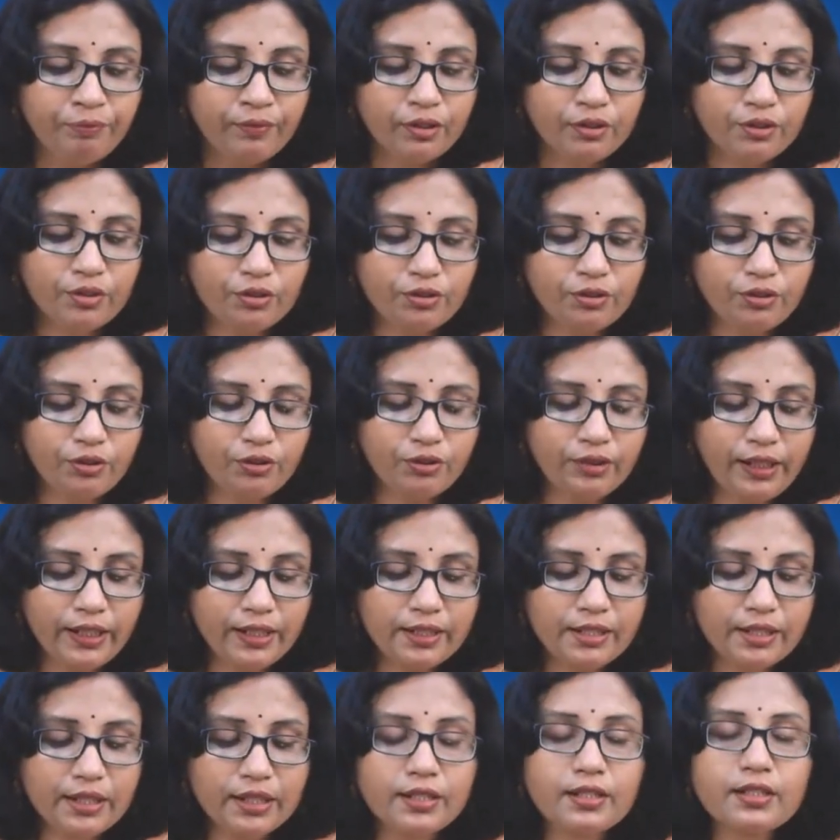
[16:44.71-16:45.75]
So
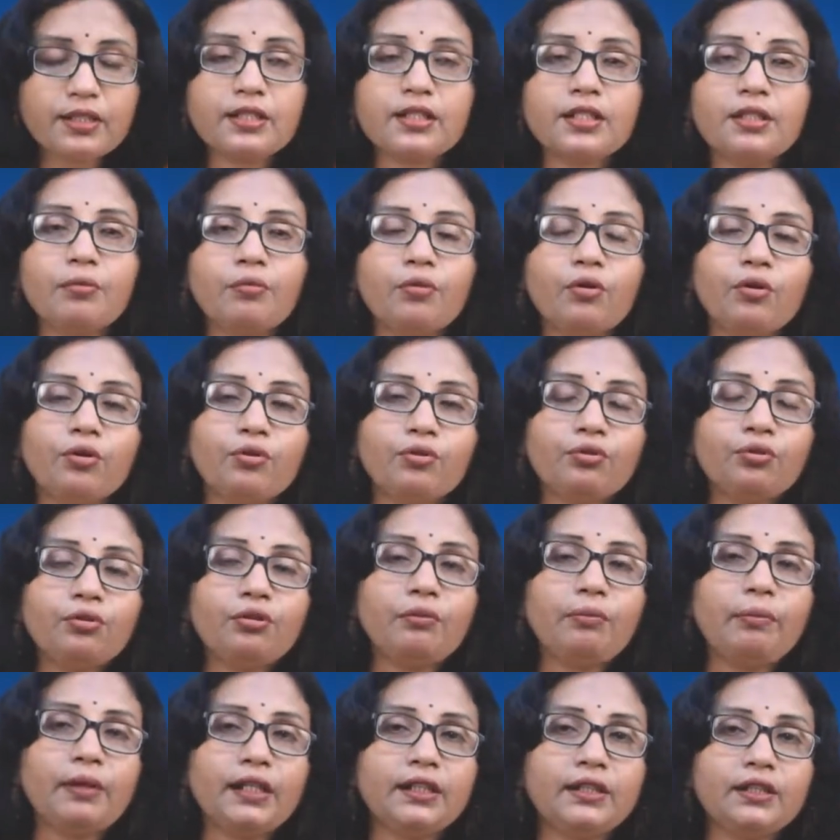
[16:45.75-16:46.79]
next, excessive control
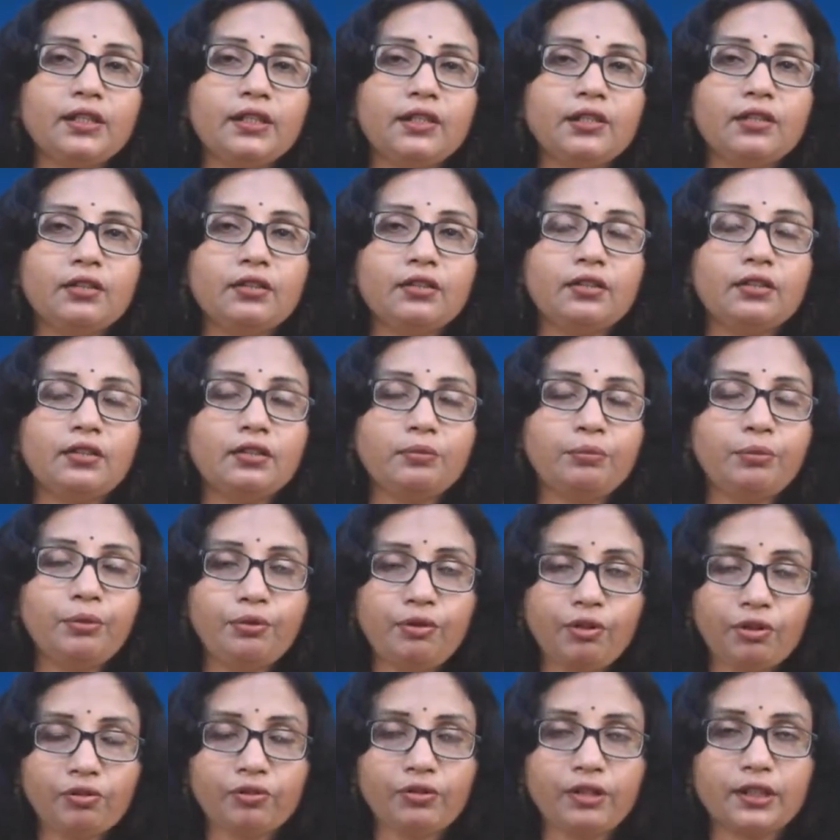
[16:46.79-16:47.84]
by the
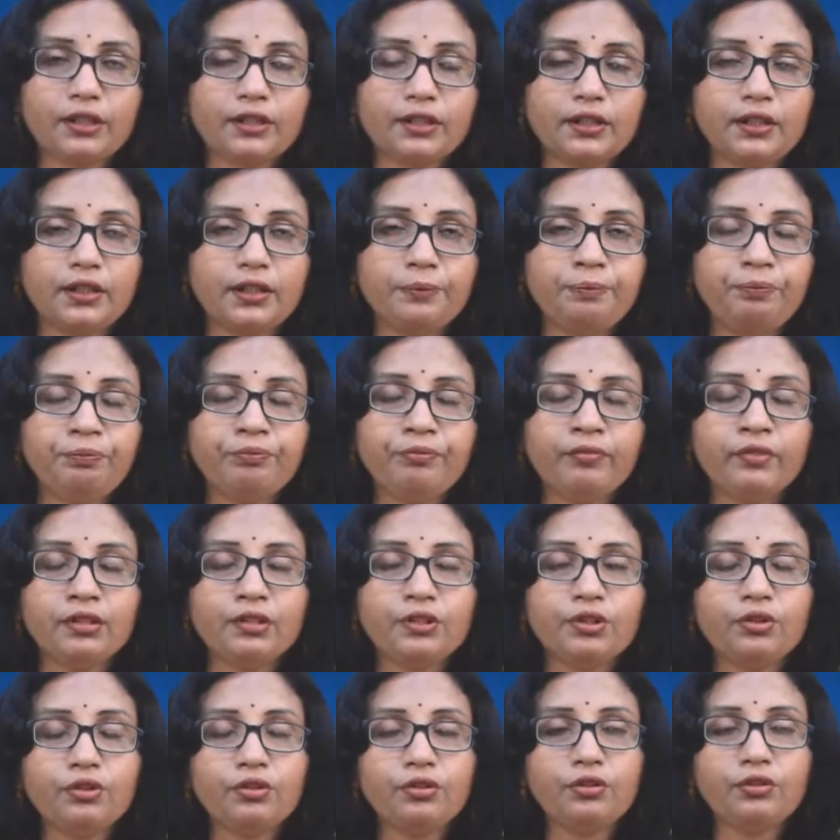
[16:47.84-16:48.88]
bureaucracy.
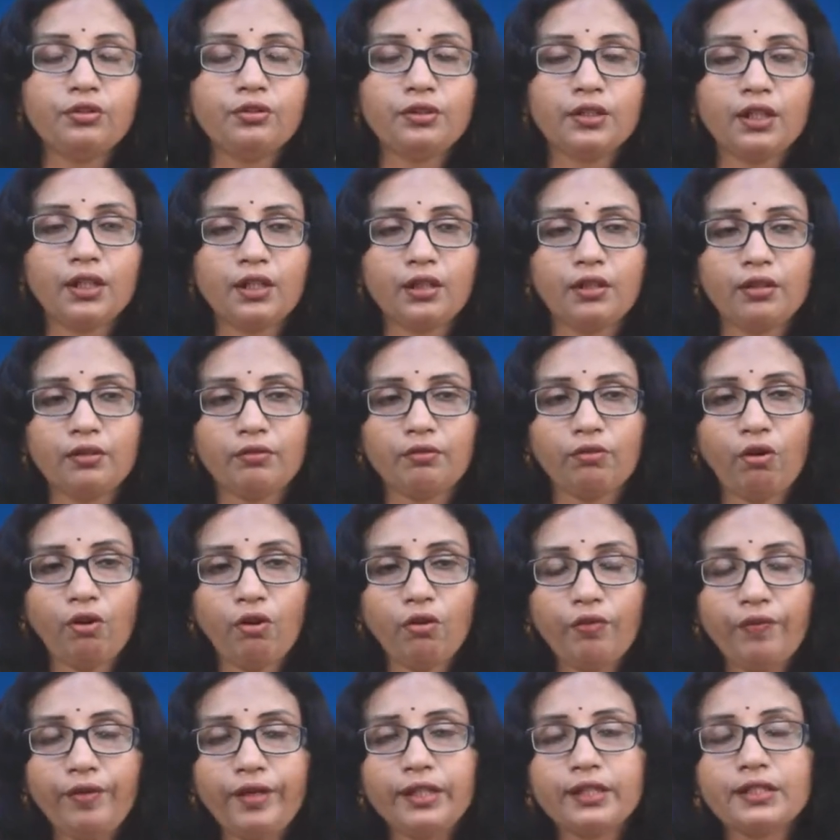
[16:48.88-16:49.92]
So the
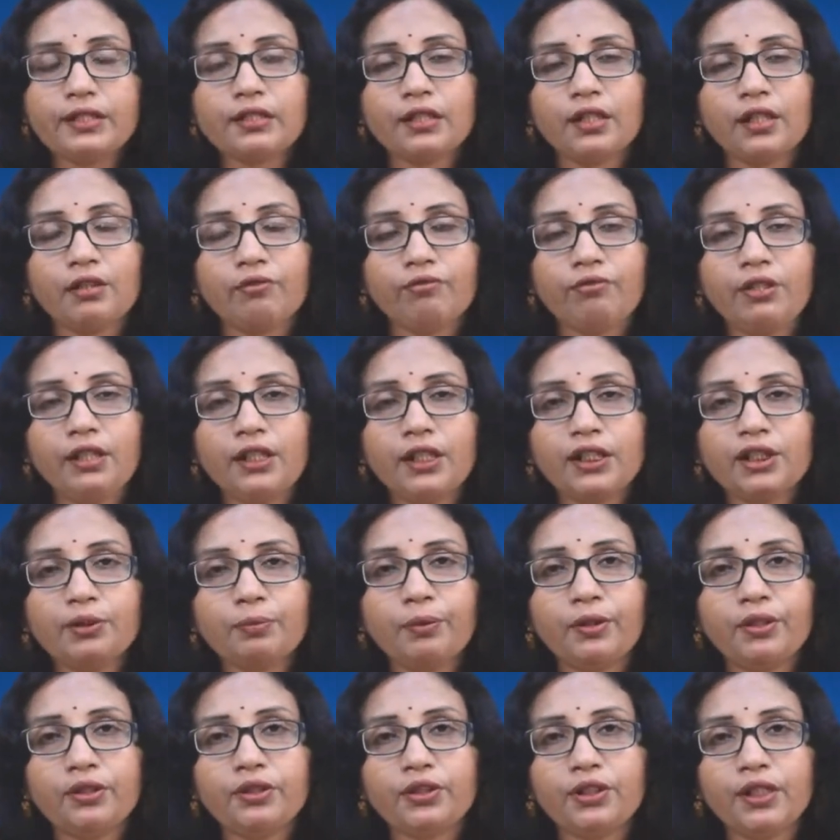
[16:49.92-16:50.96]
always the village
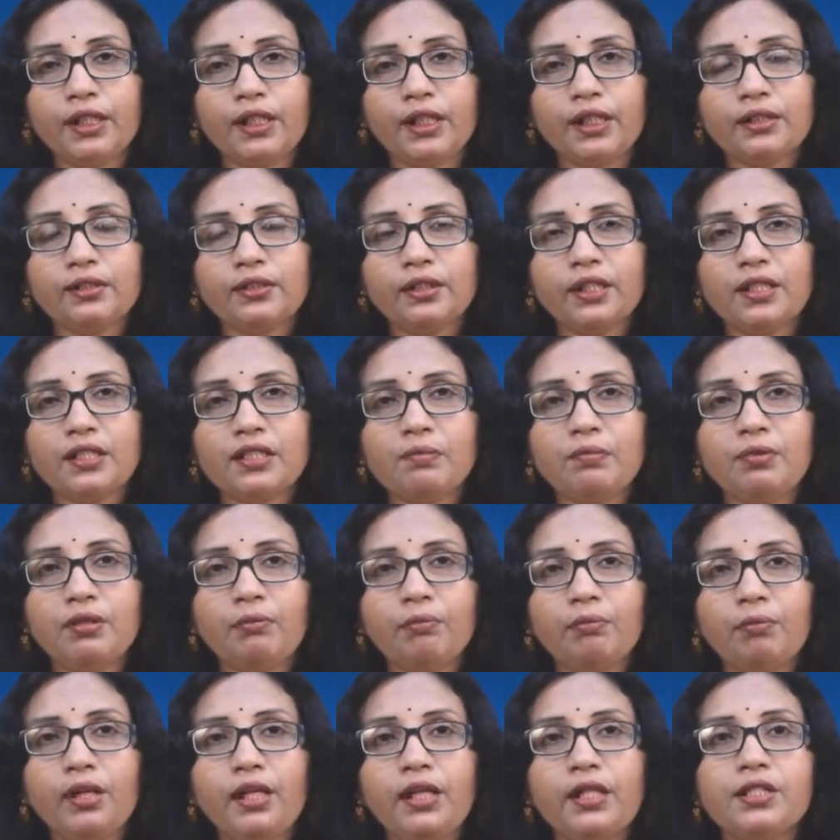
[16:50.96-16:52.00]
panchayat has
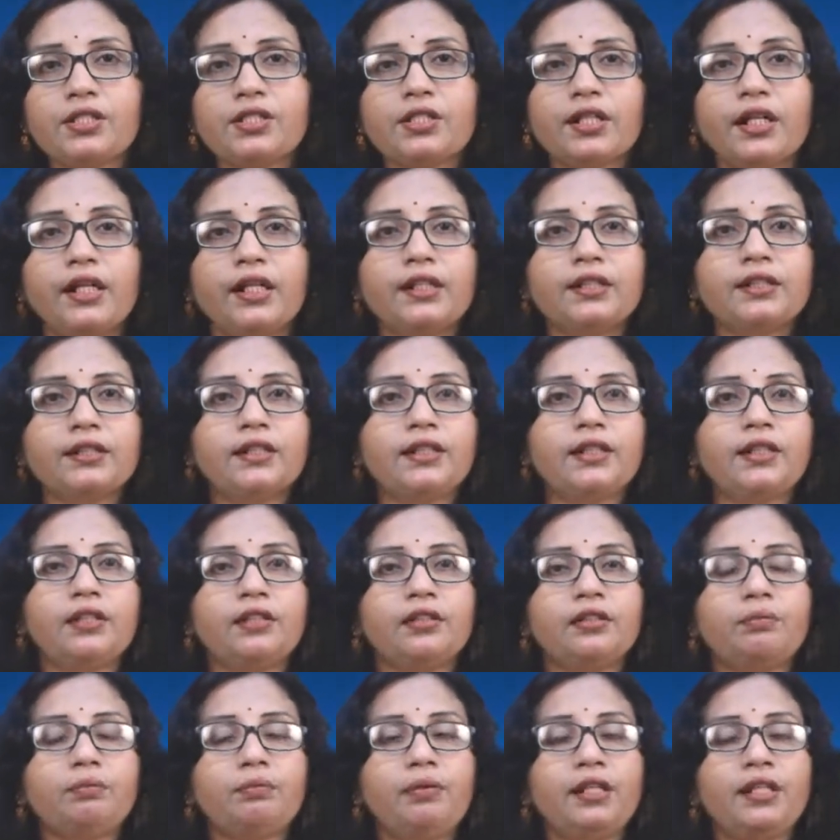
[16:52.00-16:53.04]
been placed as
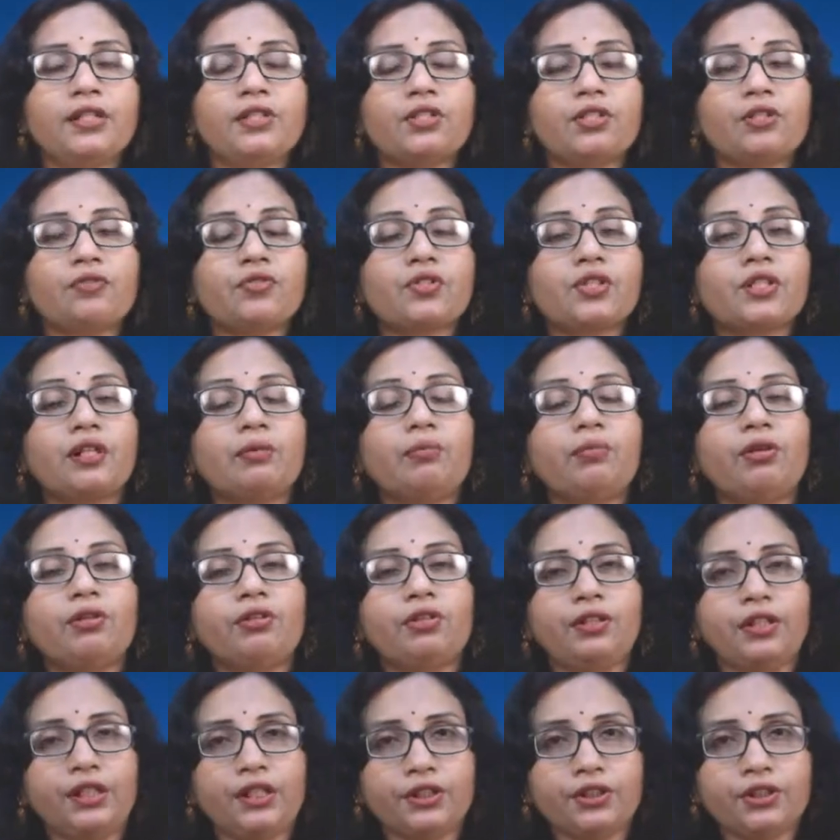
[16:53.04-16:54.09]
a place of
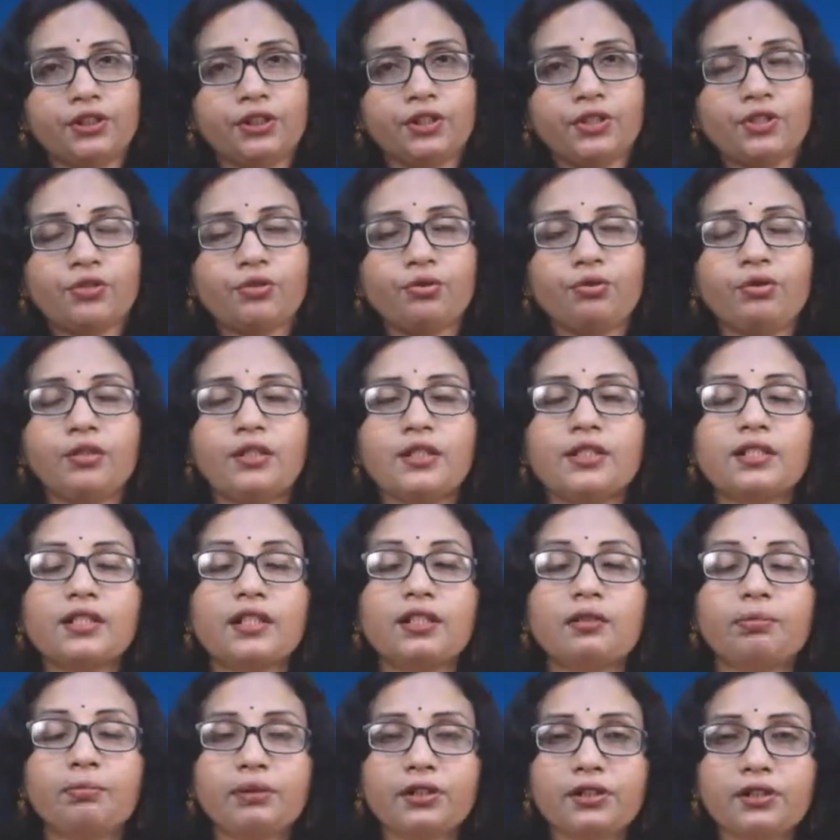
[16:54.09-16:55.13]
subordination. So the
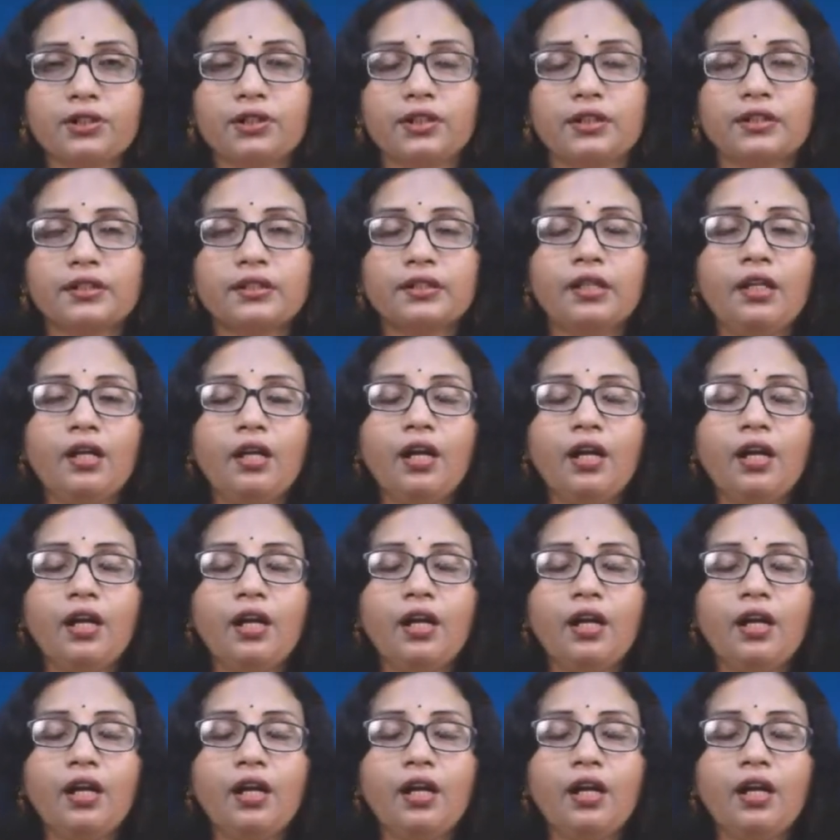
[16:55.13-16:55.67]
sarpanches